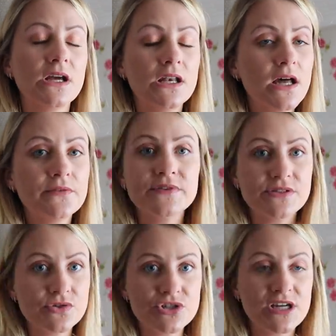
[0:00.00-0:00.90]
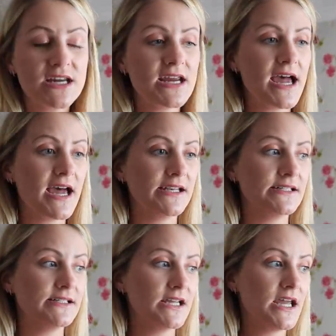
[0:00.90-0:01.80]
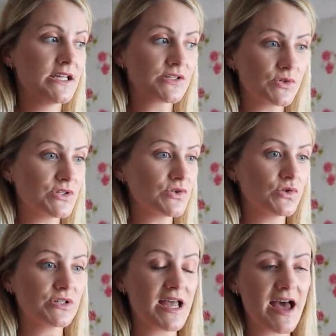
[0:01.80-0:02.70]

I love sushi and soy sauce.